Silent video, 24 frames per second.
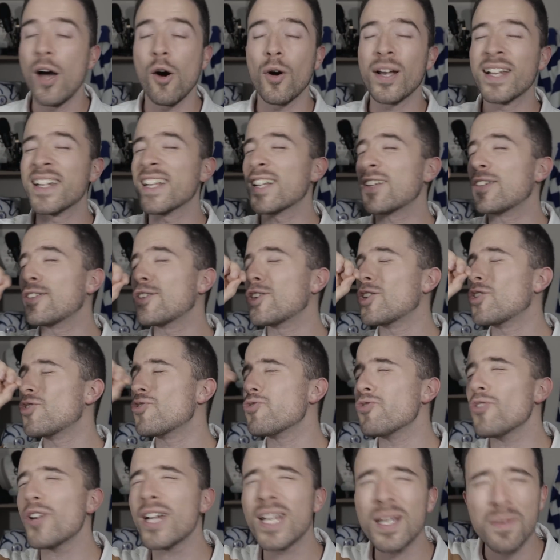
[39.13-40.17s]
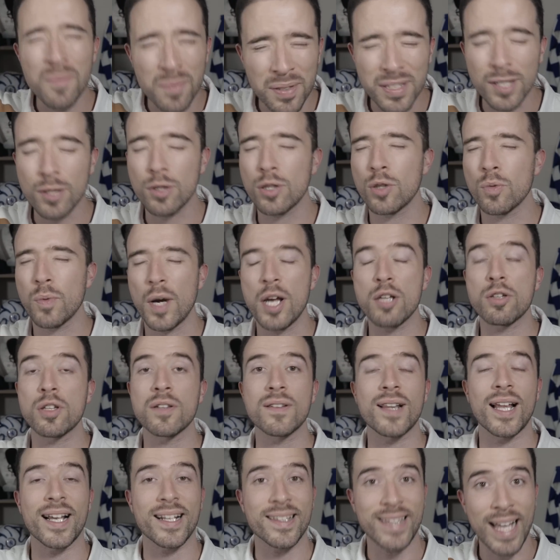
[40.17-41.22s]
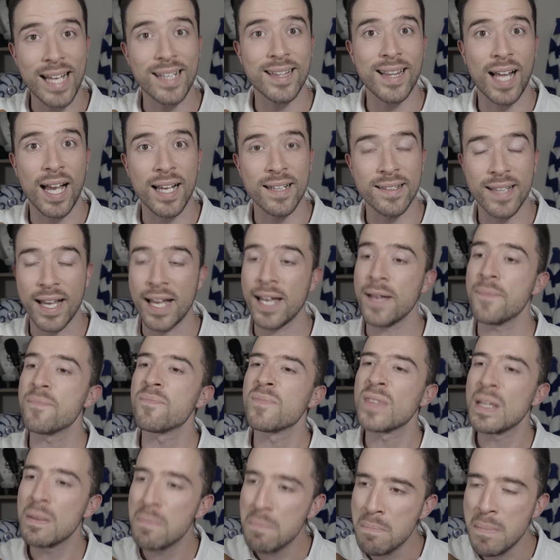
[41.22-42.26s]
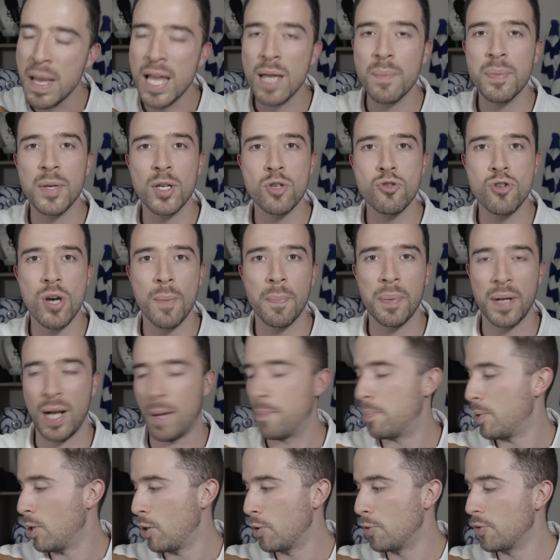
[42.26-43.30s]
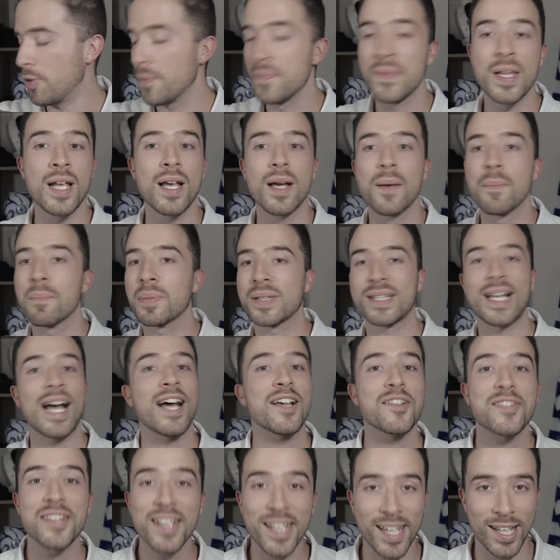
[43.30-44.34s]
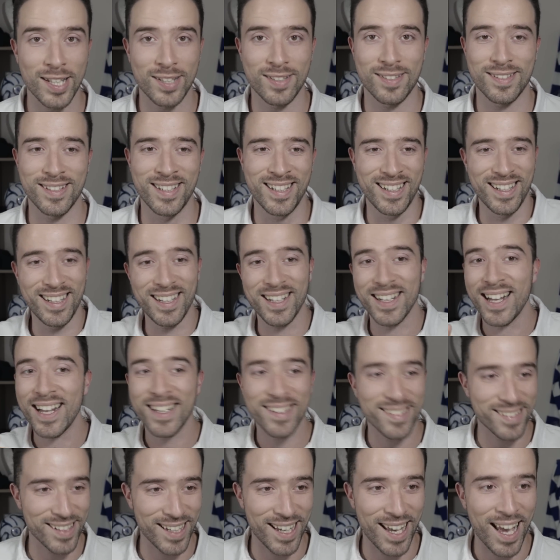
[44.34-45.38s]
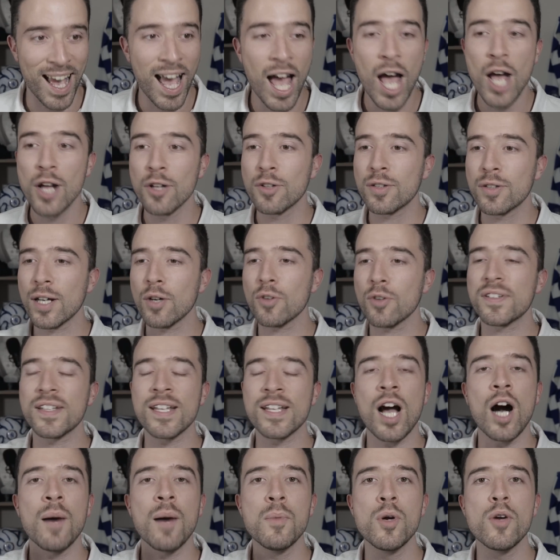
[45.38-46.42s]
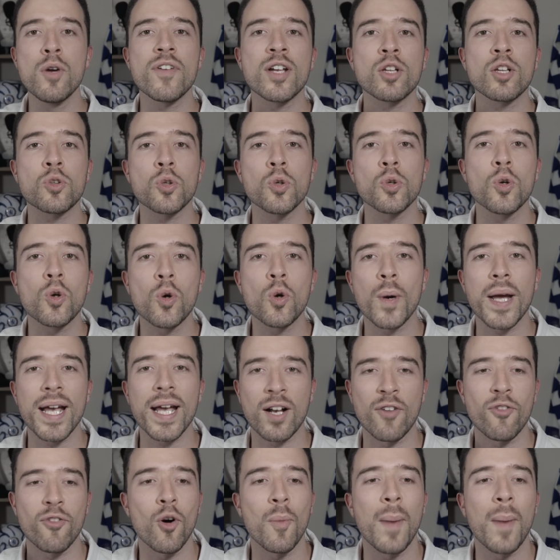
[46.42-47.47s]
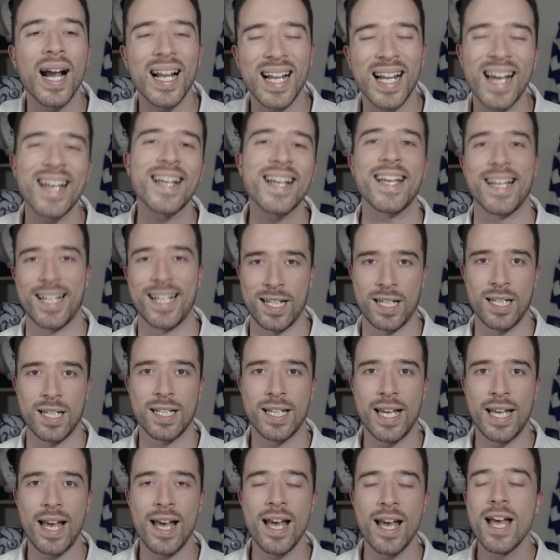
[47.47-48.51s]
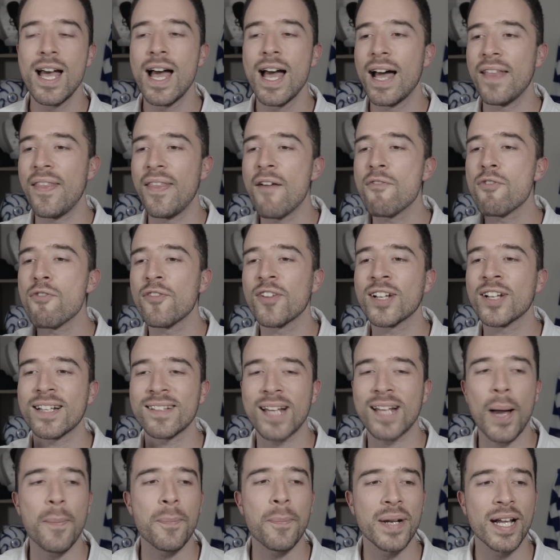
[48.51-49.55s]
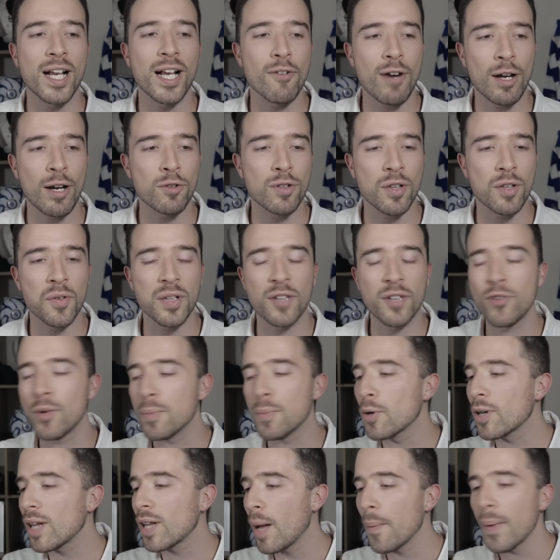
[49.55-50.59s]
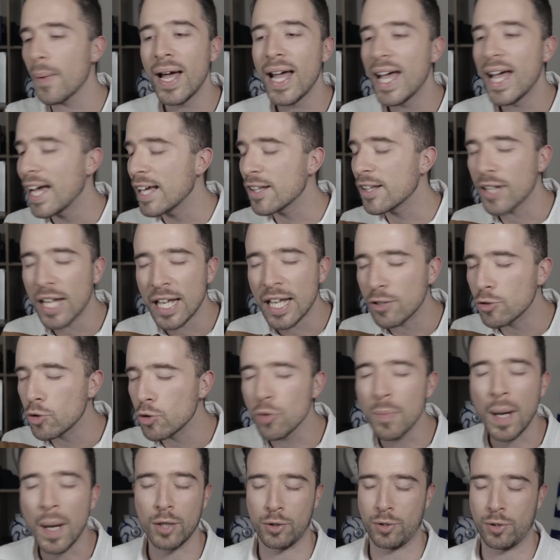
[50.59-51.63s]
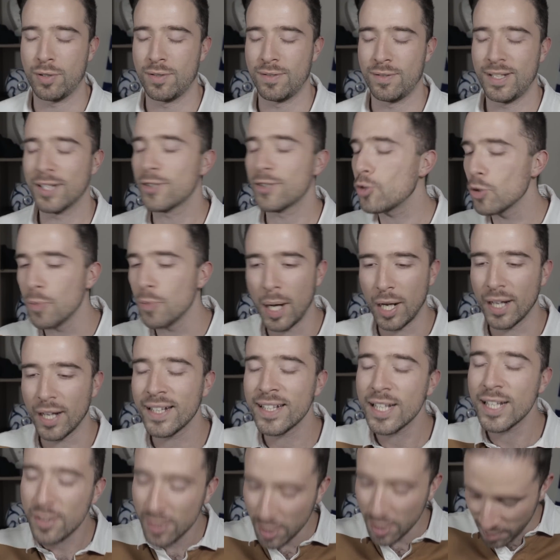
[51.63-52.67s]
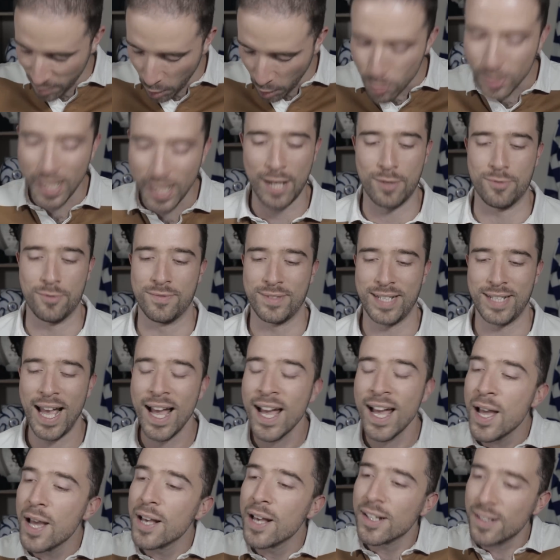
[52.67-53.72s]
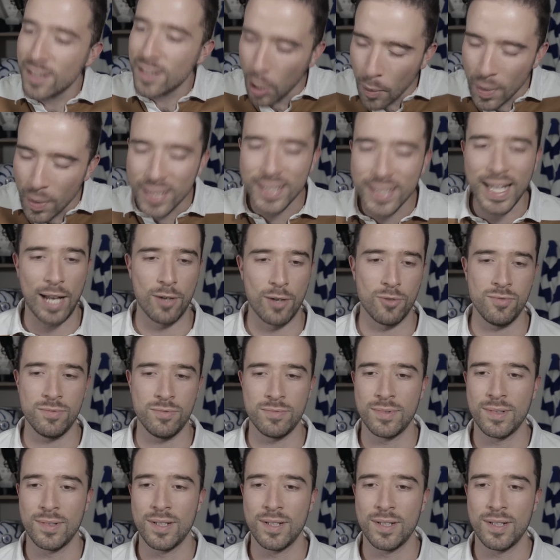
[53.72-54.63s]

in extreme situations like deadline day, maybe a triple upload. But that's it. That's it. Chelsea are moving too quick for my liking. Yeah, and everything that's happening around Chelsea Football Club is too much. It's too much. It needs to slow down. Yeah, slow it down